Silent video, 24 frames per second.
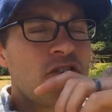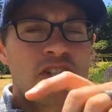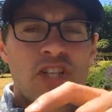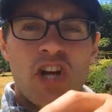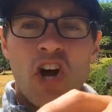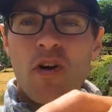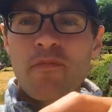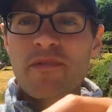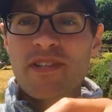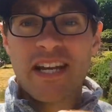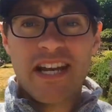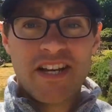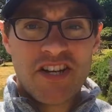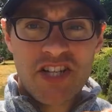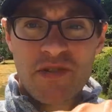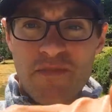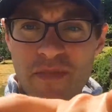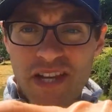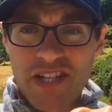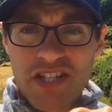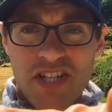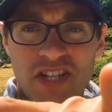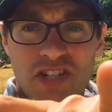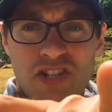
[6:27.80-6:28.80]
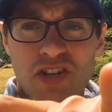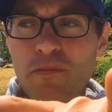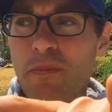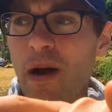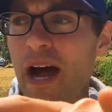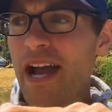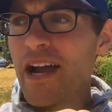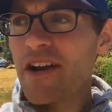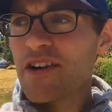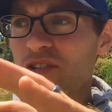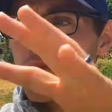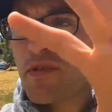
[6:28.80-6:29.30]
those homes, and I just mentioned two
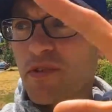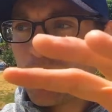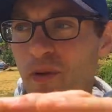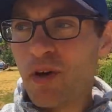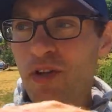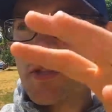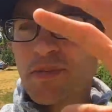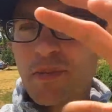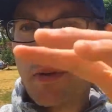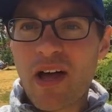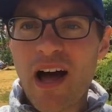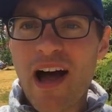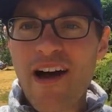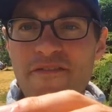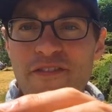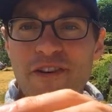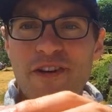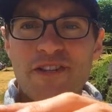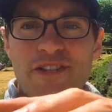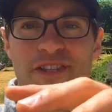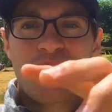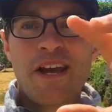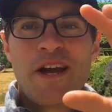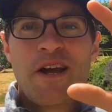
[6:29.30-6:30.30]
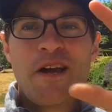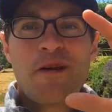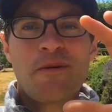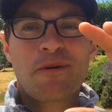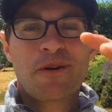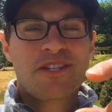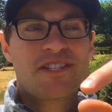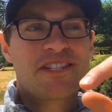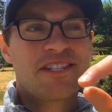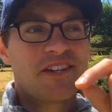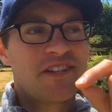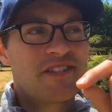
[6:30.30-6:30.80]
buyers with multiple offers,
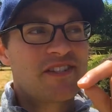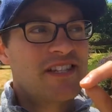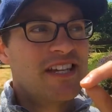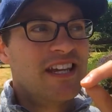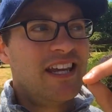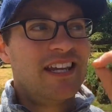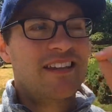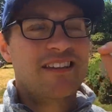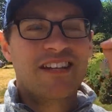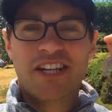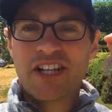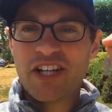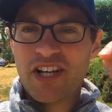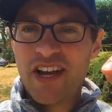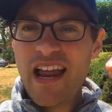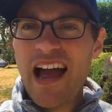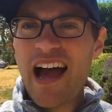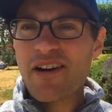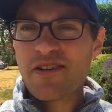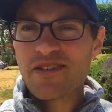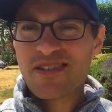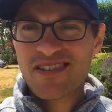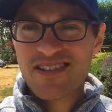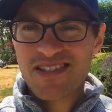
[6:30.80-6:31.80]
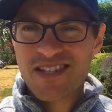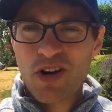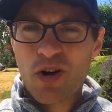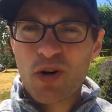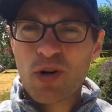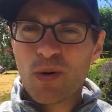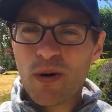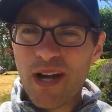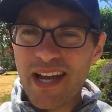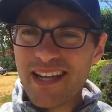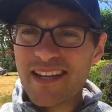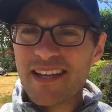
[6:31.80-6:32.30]
we're still seeing the good houses go
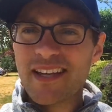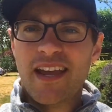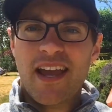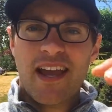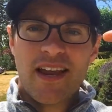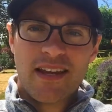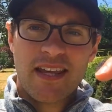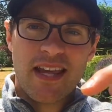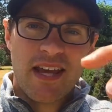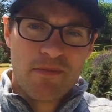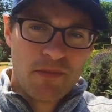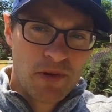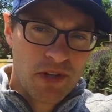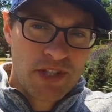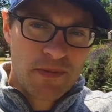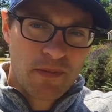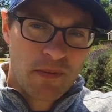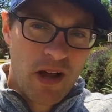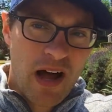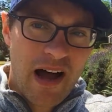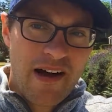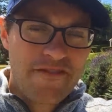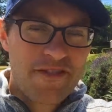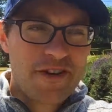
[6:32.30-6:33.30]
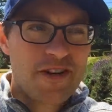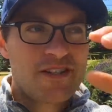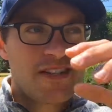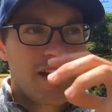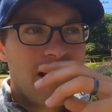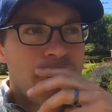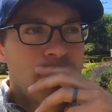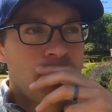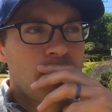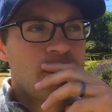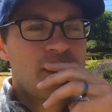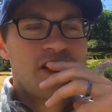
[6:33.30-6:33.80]
quick and get multiple offers,
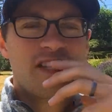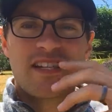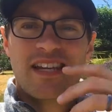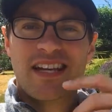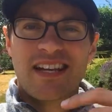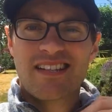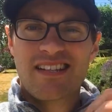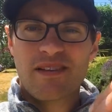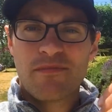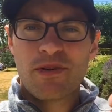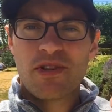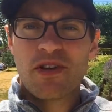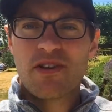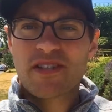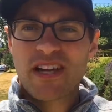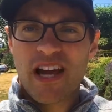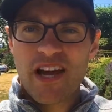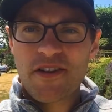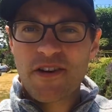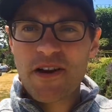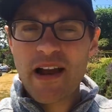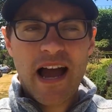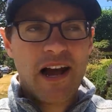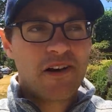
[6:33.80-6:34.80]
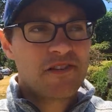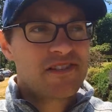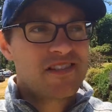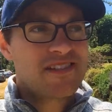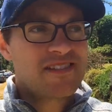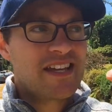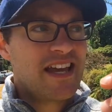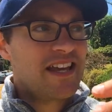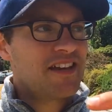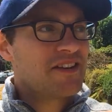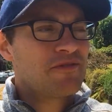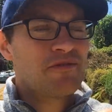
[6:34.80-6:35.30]
and we're just seeing some of those other houses
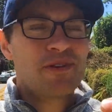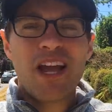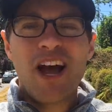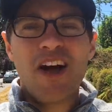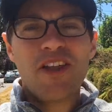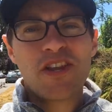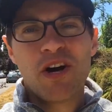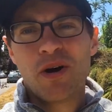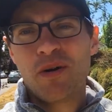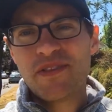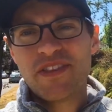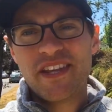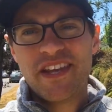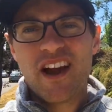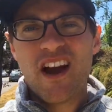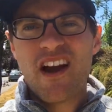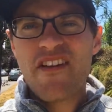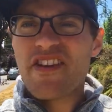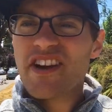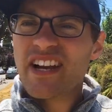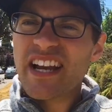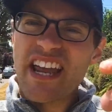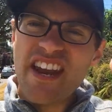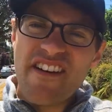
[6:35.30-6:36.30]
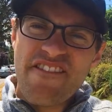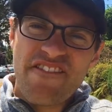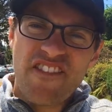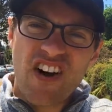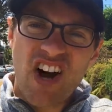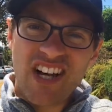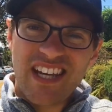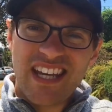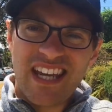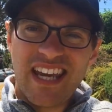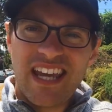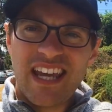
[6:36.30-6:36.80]
that we all know what they are. They're kind of
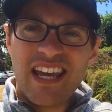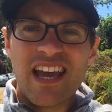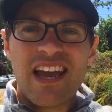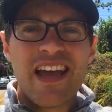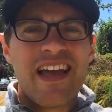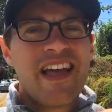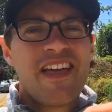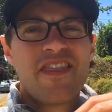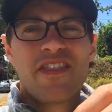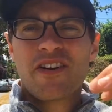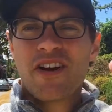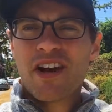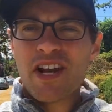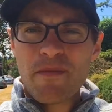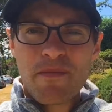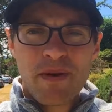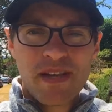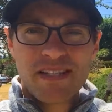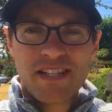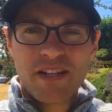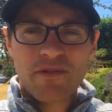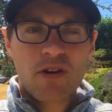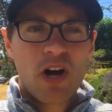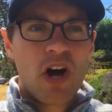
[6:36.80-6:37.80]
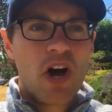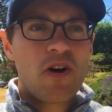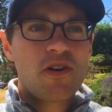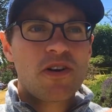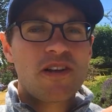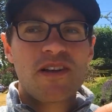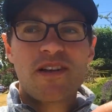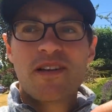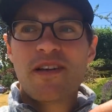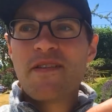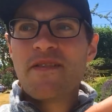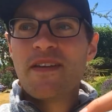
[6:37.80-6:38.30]
funky, they're on a busy road,
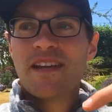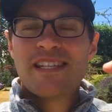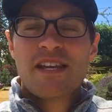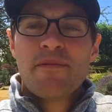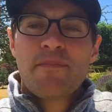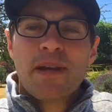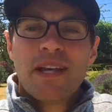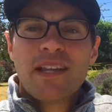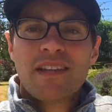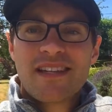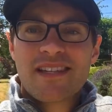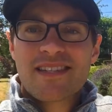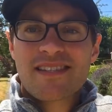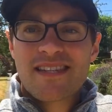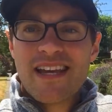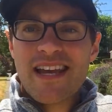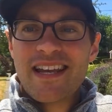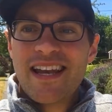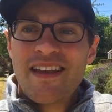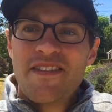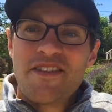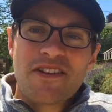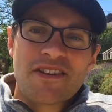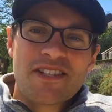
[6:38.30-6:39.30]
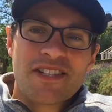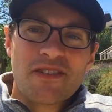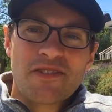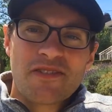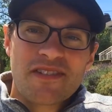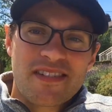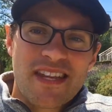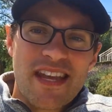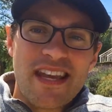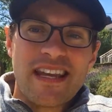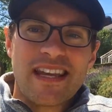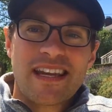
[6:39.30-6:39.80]
they typically sit and they're still
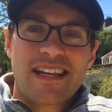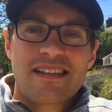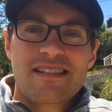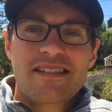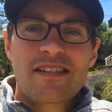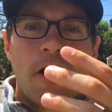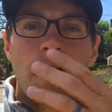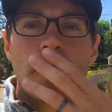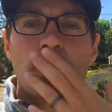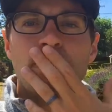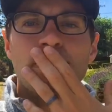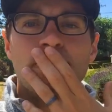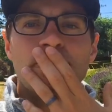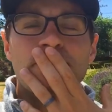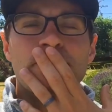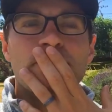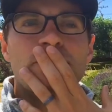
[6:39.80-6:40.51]
sitting. So